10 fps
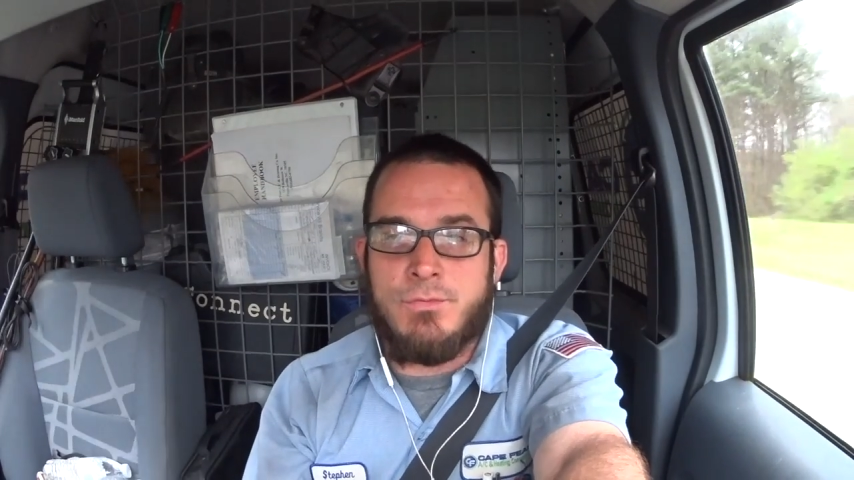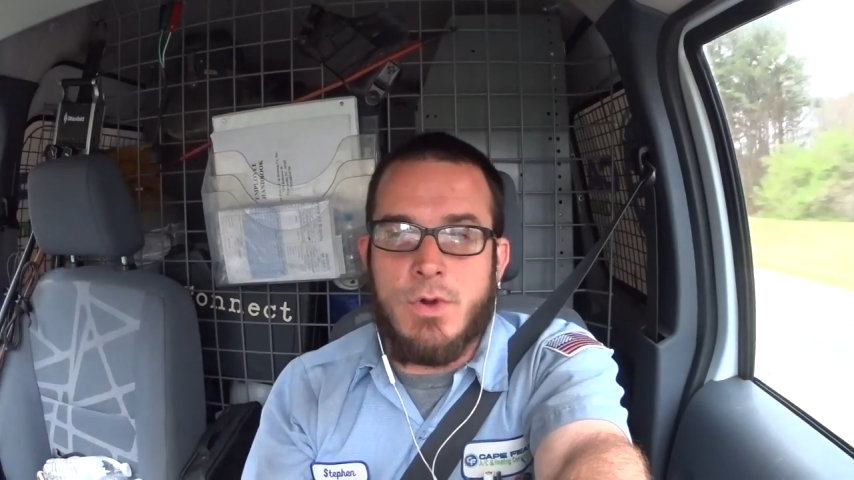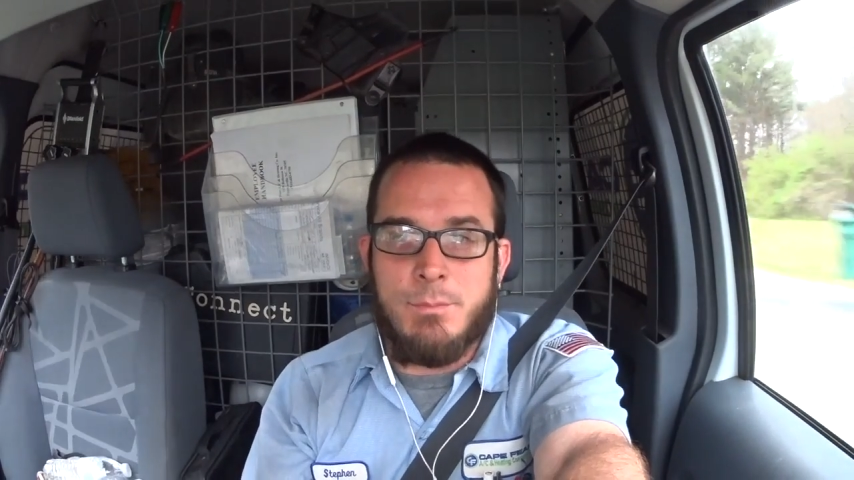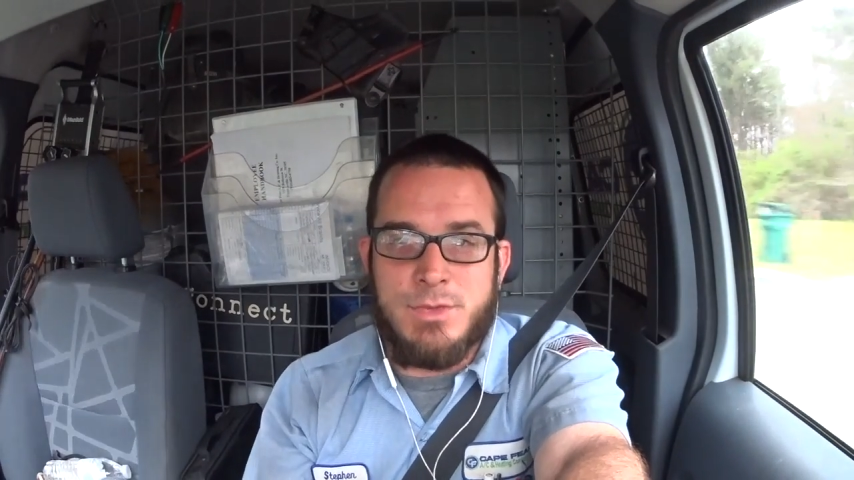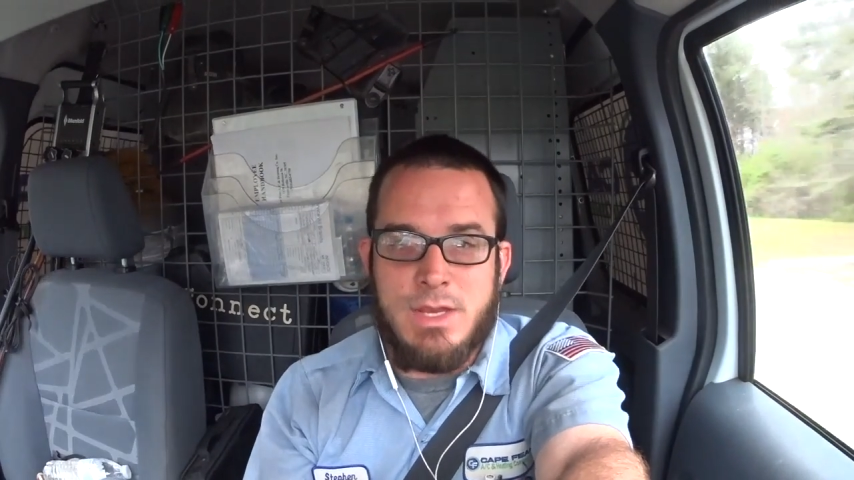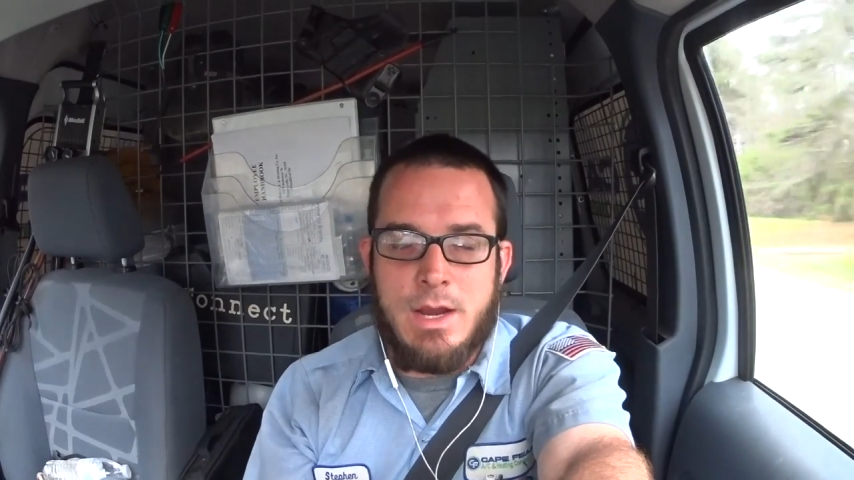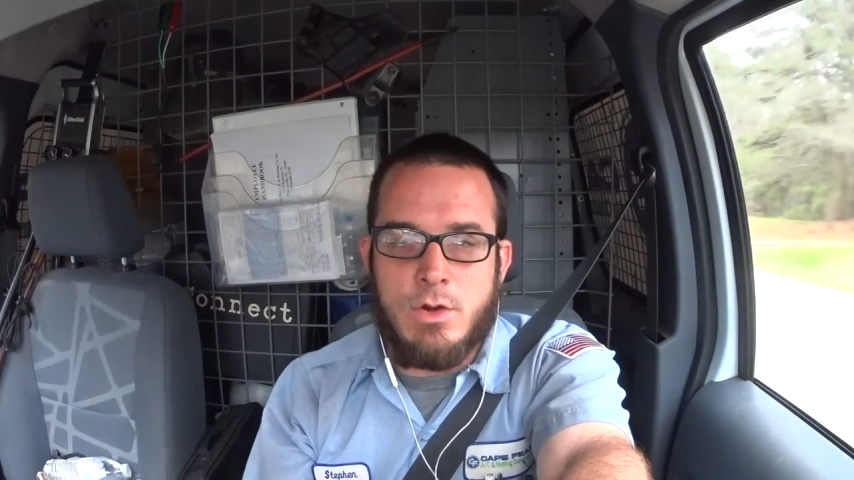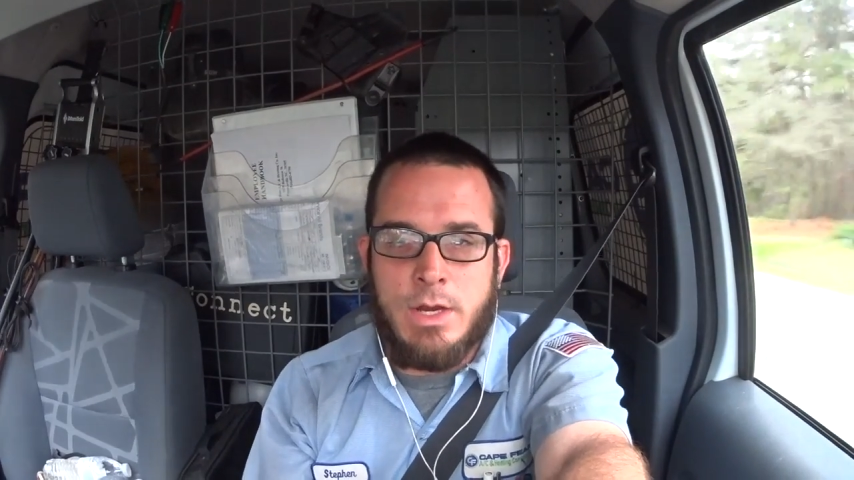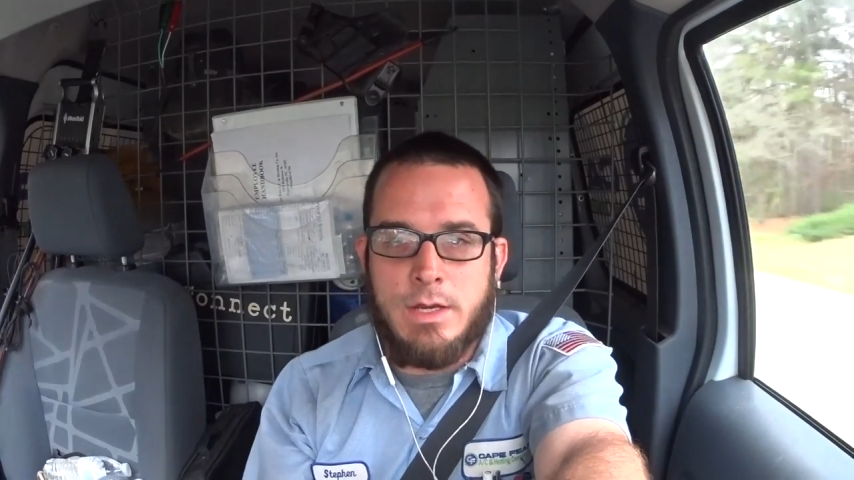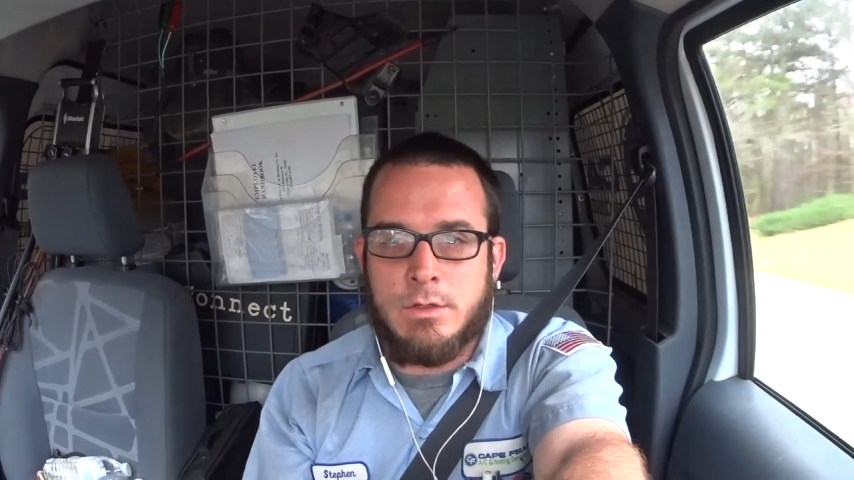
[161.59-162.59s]
from the
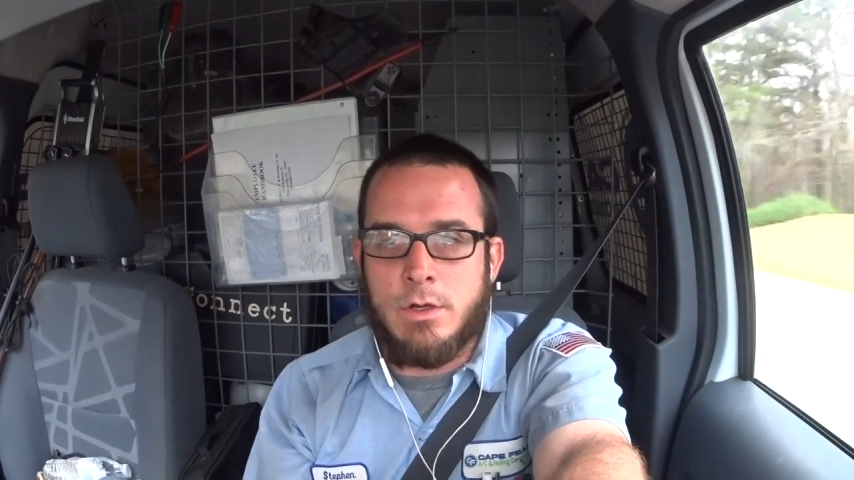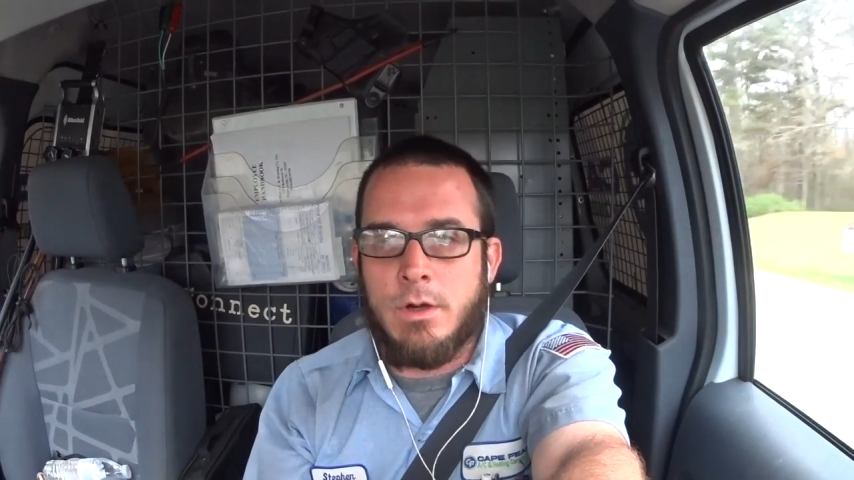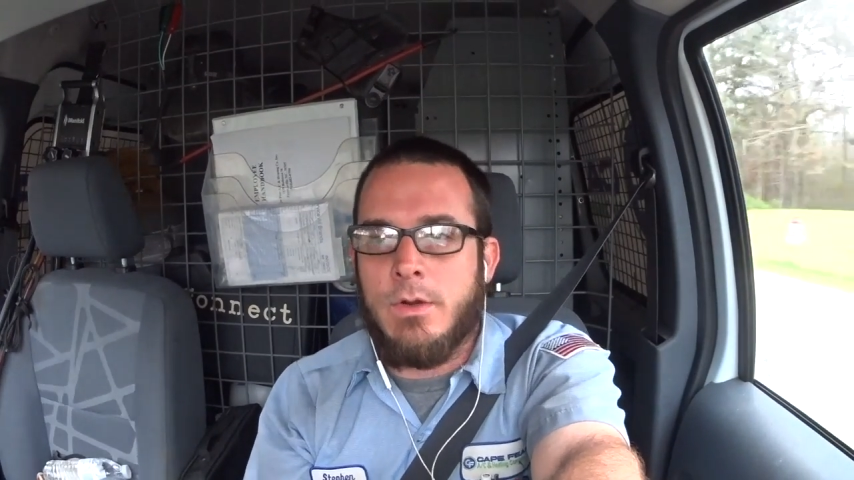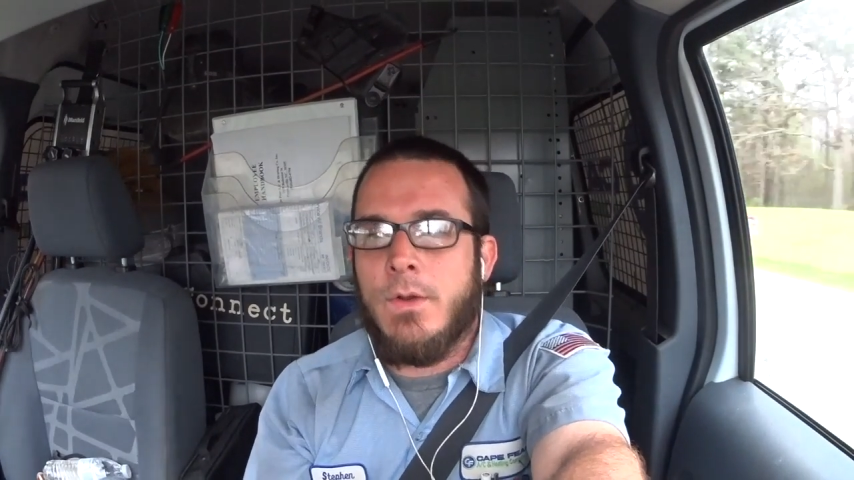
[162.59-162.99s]
air handler